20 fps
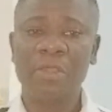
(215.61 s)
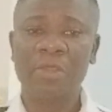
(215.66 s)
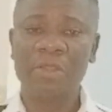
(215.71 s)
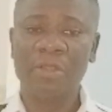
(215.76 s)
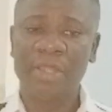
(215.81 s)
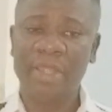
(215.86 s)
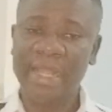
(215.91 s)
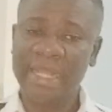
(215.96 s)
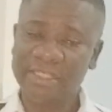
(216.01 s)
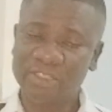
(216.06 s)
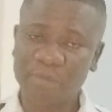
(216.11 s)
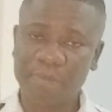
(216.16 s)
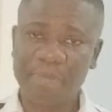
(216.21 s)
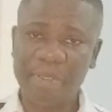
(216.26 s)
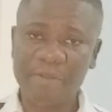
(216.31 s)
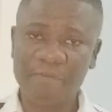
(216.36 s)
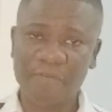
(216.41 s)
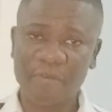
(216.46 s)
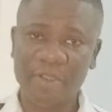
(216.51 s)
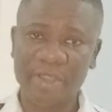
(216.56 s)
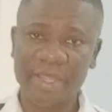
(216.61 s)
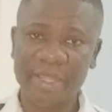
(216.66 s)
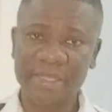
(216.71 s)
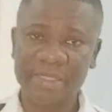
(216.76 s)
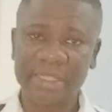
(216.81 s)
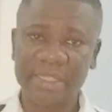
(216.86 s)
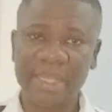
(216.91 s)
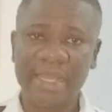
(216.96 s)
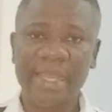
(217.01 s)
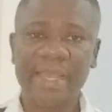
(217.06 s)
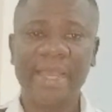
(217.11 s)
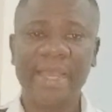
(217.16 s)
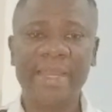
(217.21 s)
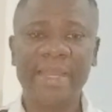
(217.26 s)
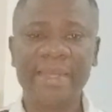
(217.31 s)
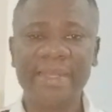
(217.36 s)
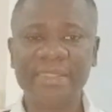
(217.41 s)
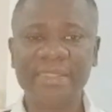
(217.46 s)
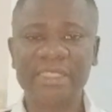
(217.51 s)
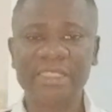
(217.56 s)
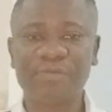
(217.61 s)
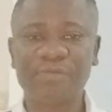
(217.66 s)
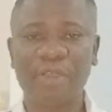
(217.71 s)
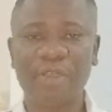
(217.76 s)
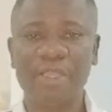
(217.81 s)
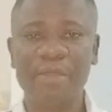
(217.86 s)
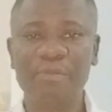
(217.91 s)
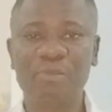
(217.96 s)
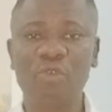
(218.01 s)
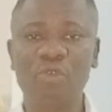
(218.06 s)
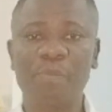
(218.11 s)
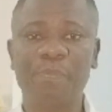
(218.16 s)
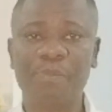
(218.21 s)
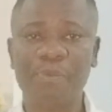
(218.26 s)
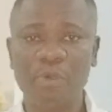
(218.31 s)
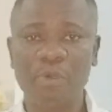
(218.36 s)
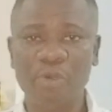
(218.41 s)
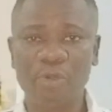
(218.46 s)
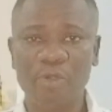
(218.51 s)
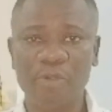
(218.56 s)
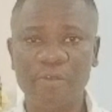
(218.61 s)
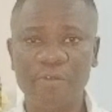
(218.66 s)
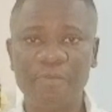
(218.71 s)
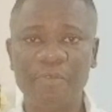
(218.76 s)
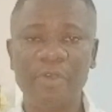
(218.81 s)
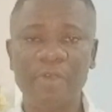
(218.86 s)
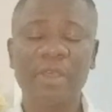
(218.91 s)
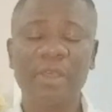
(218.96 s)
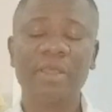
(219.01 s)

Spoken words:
He has to pay for it, and this is for him to prove